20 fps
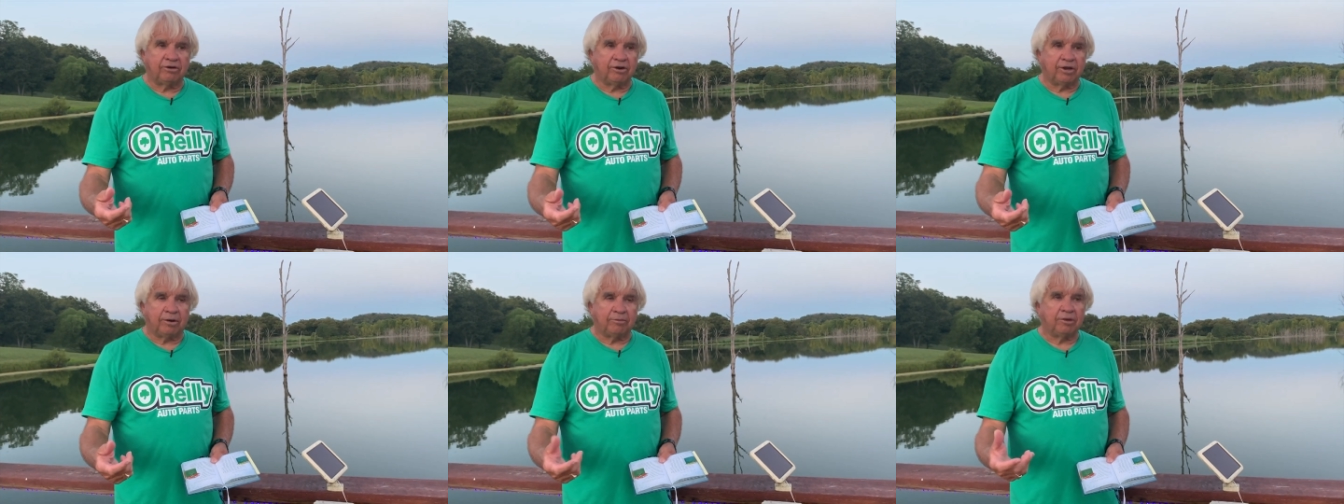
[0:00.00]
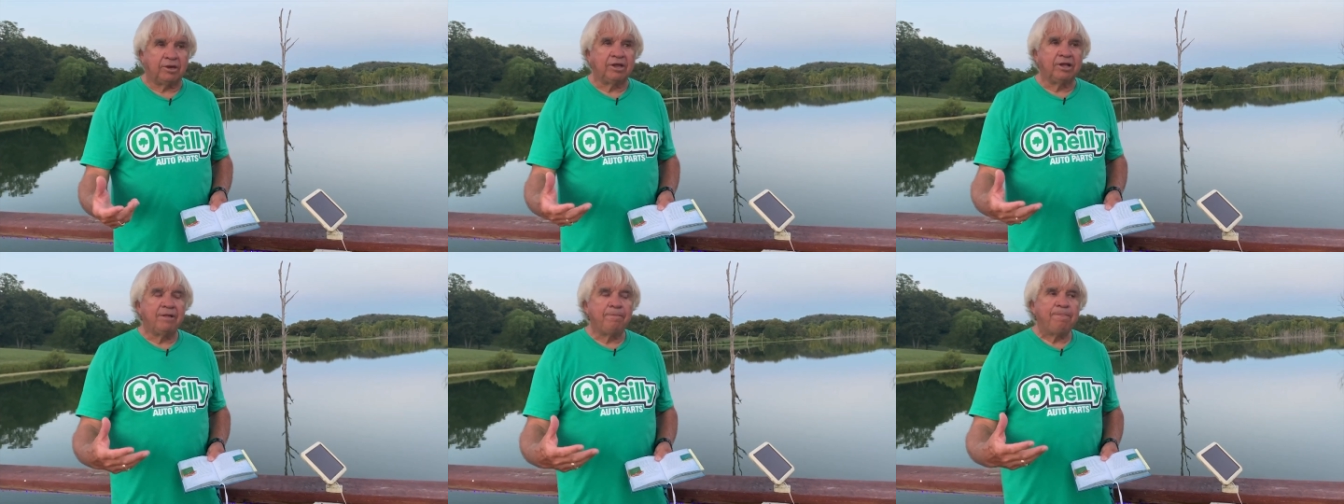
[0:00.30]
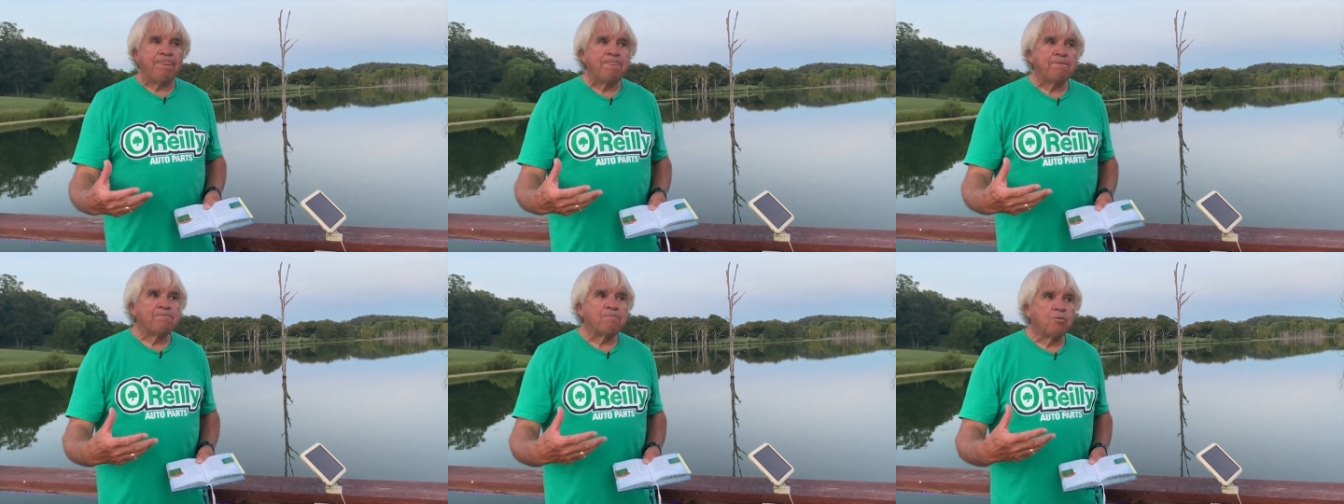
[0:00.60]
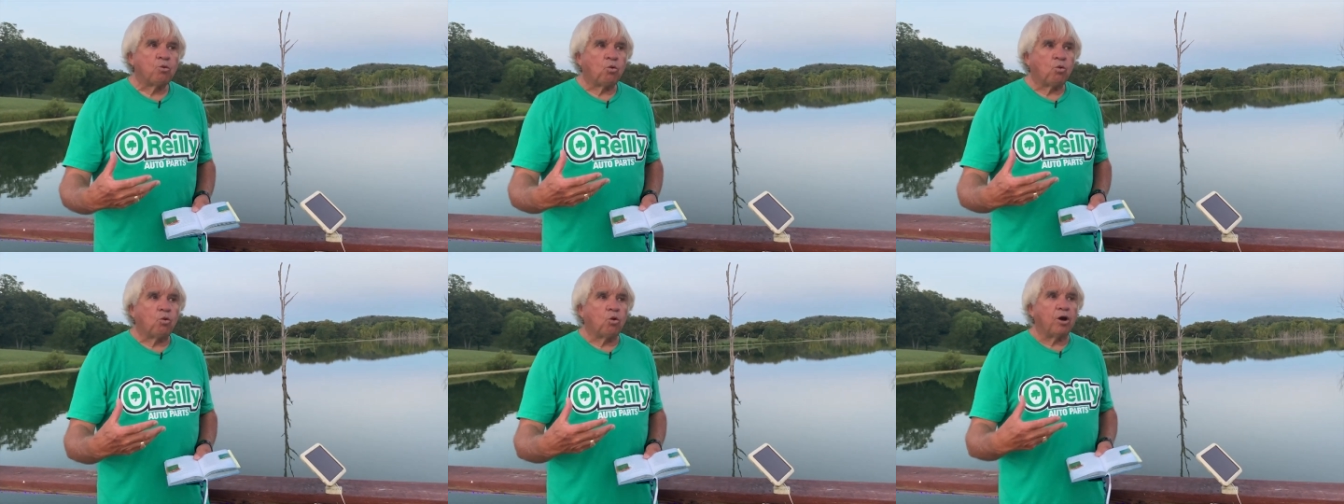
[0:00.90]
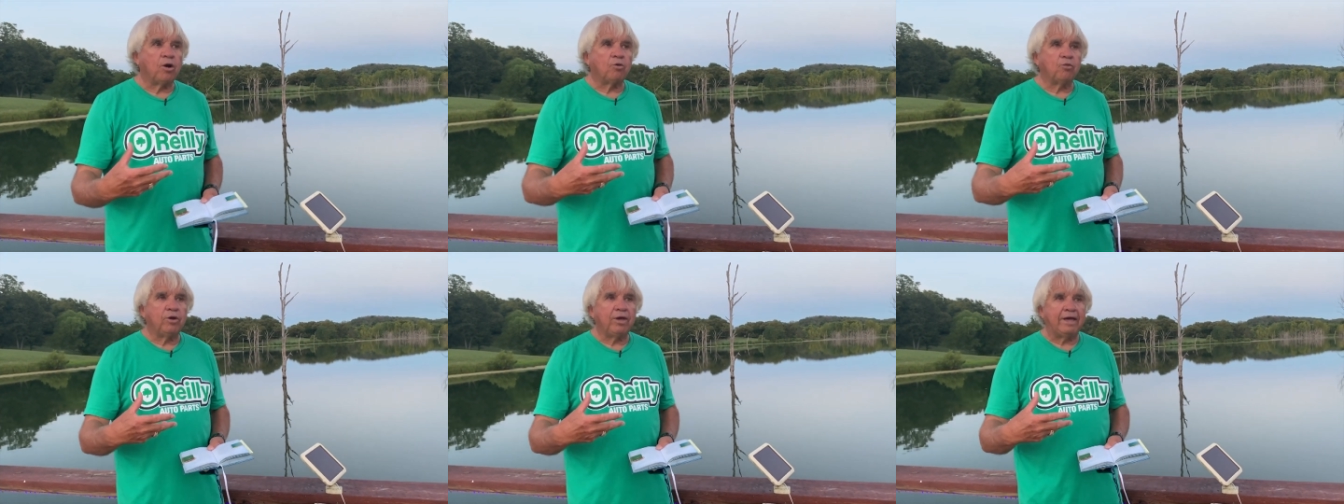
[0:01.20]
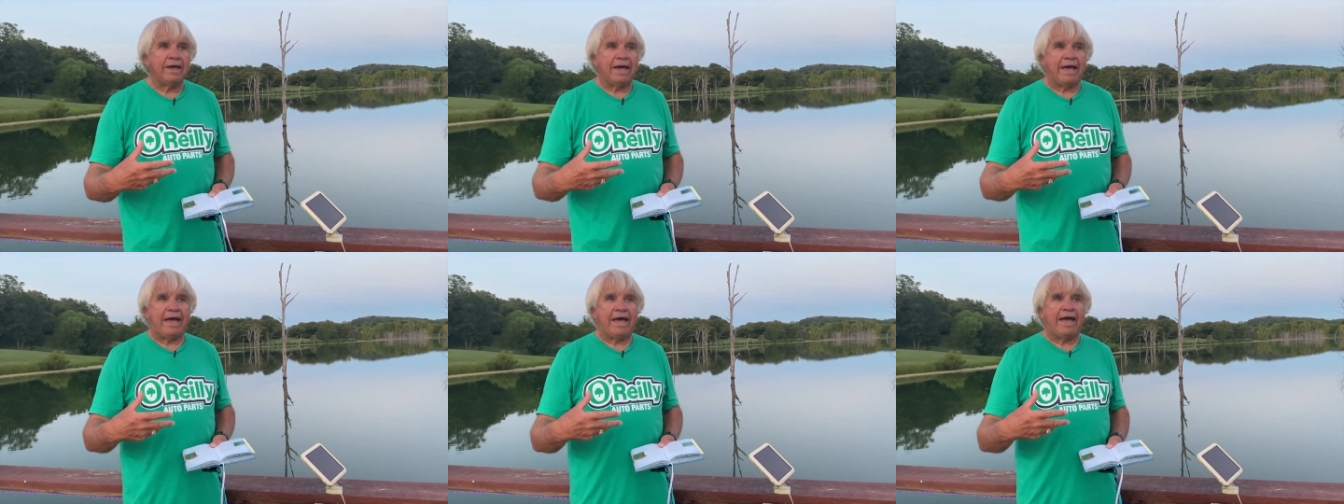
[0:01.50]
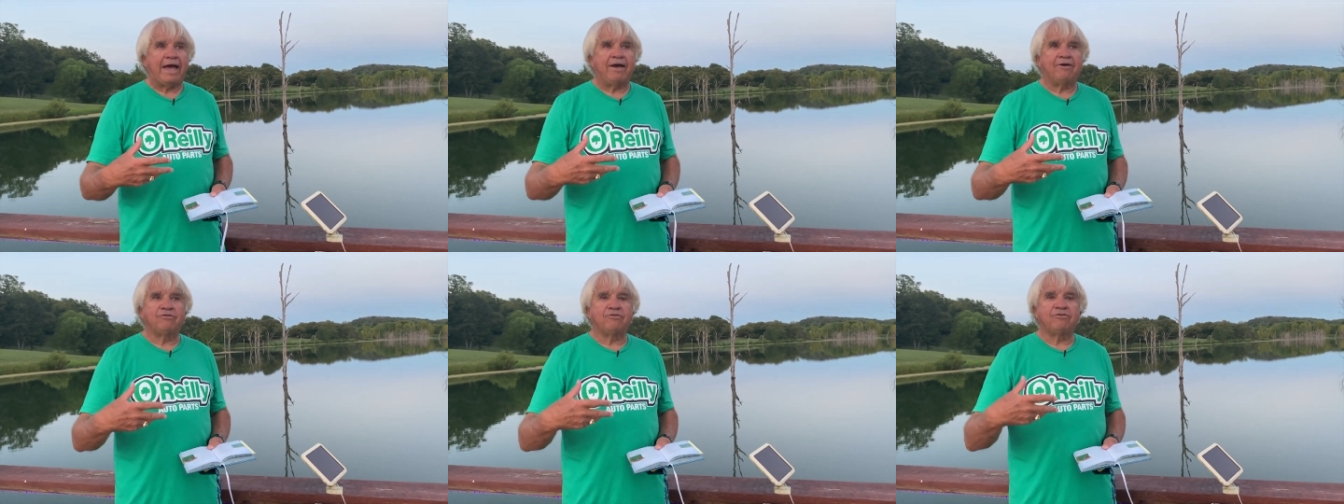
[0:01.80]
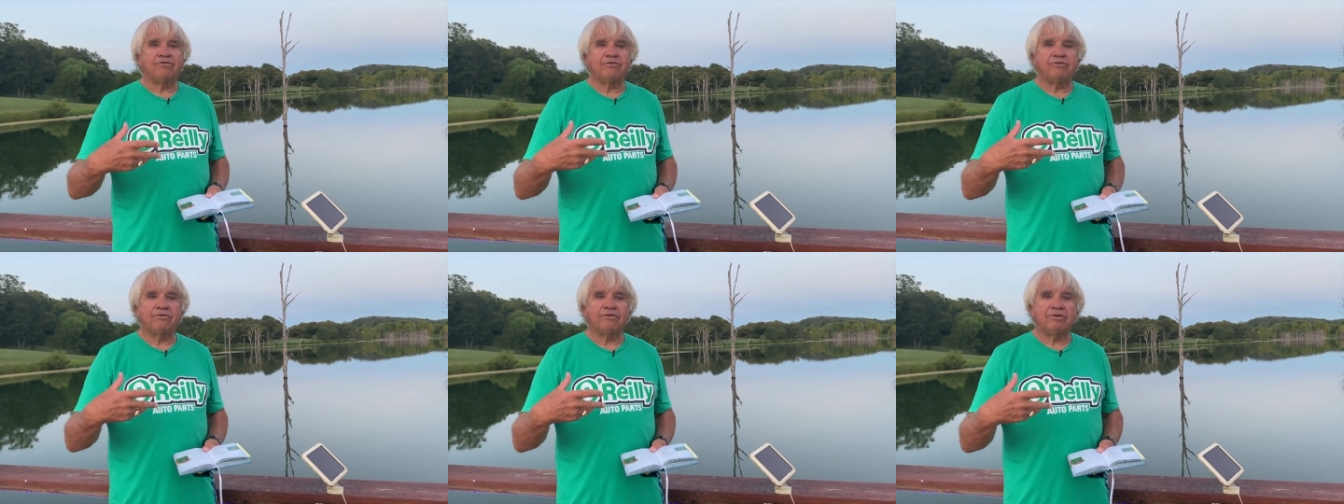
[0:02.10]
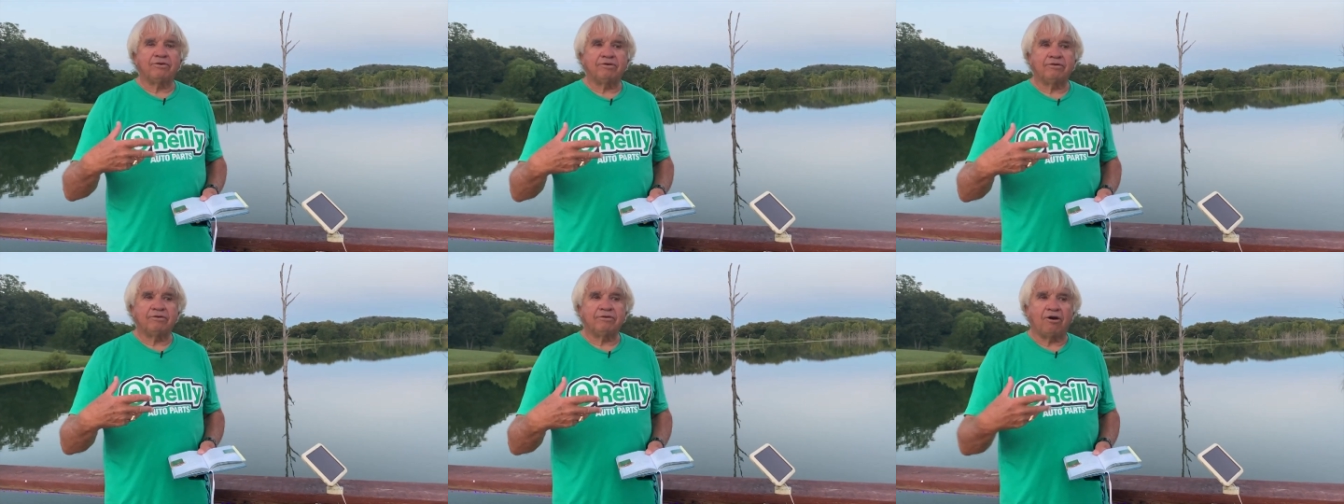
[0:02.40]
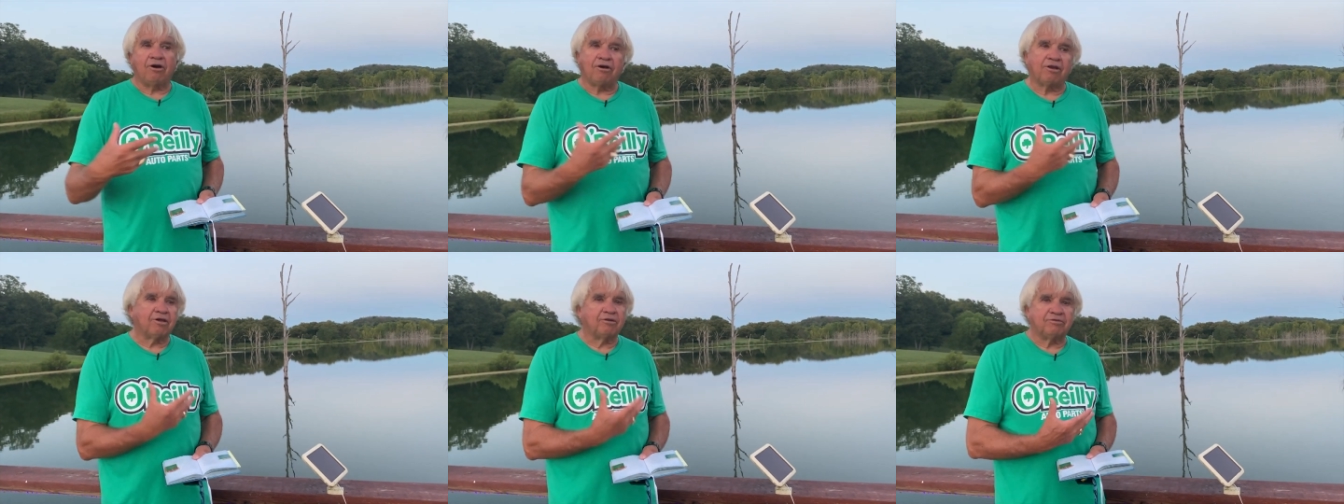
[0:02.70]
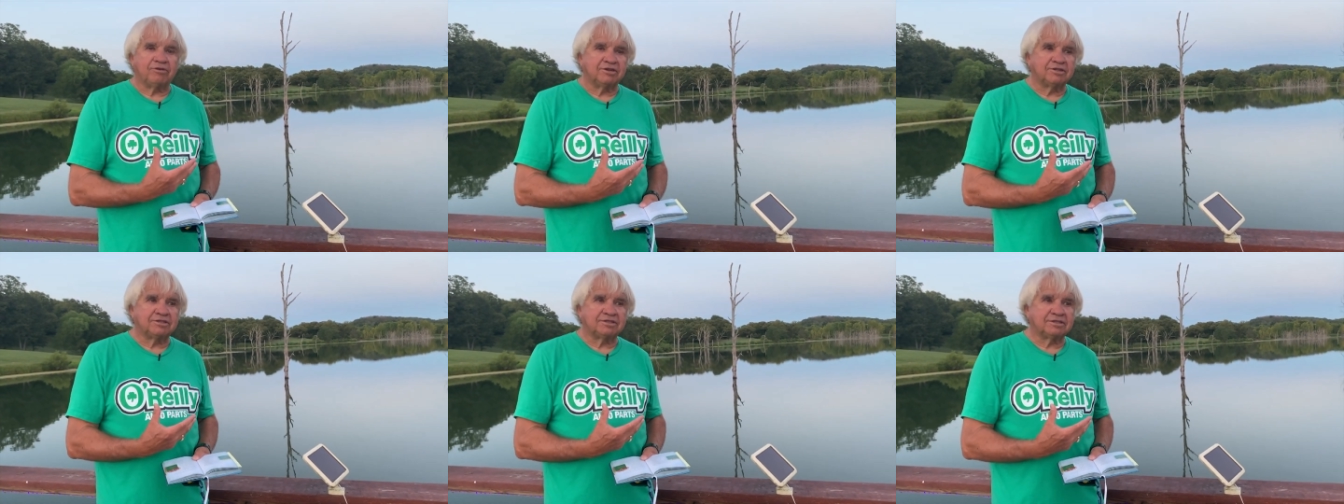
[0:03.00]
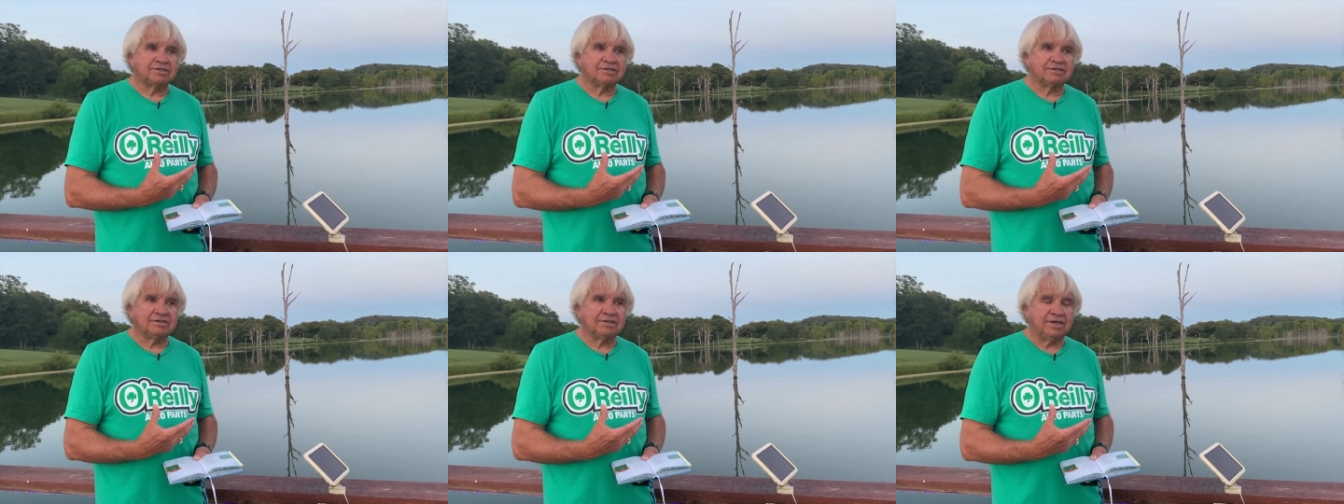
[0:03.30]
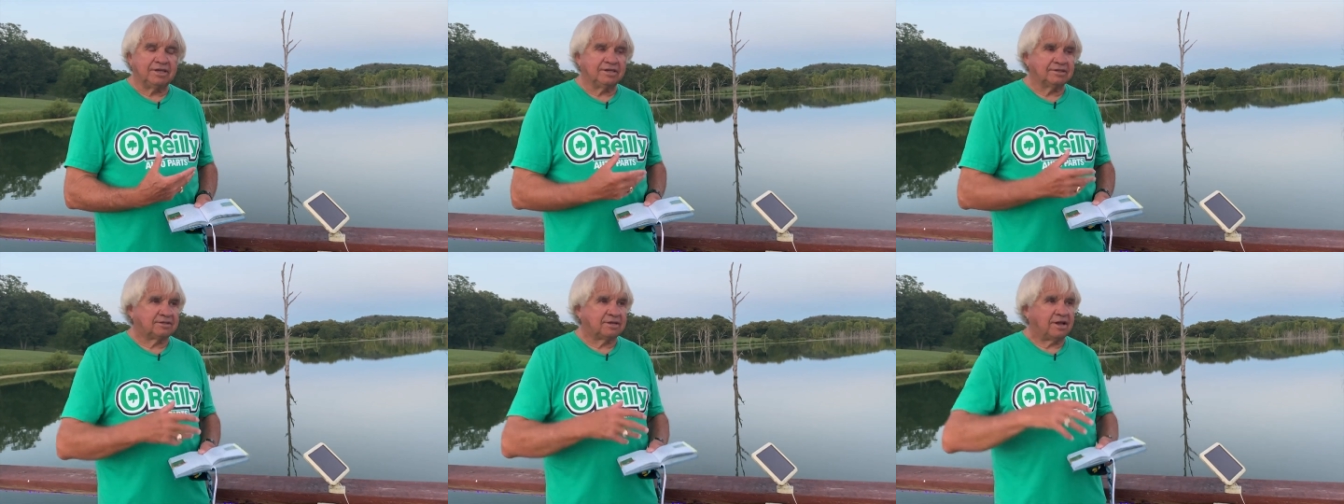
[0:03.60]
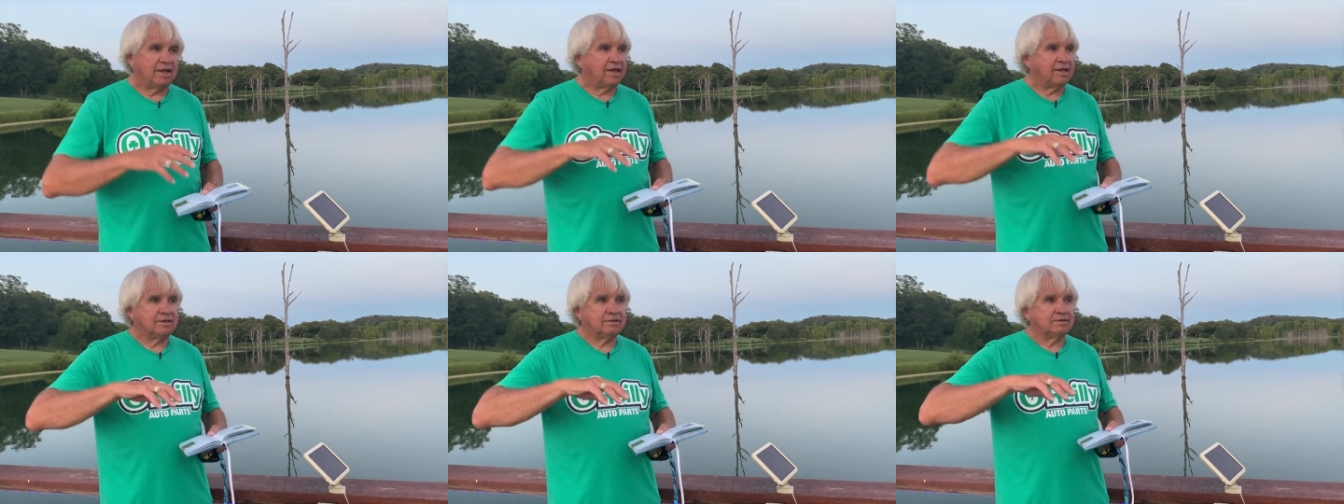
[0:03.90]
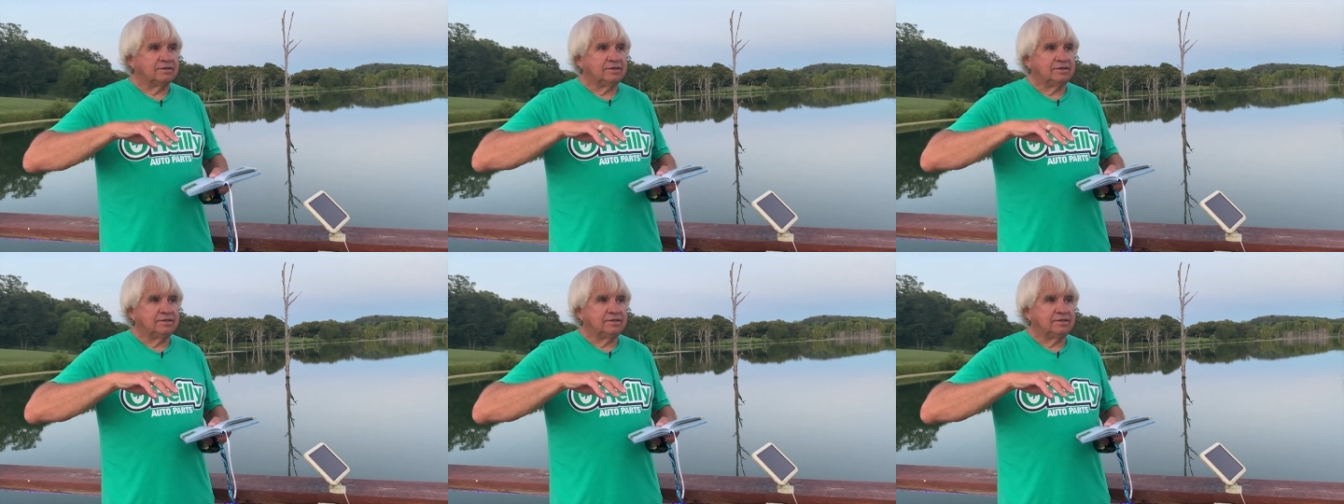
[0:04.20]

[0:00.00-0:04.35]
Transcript: And I mean, what we have, all of us, is like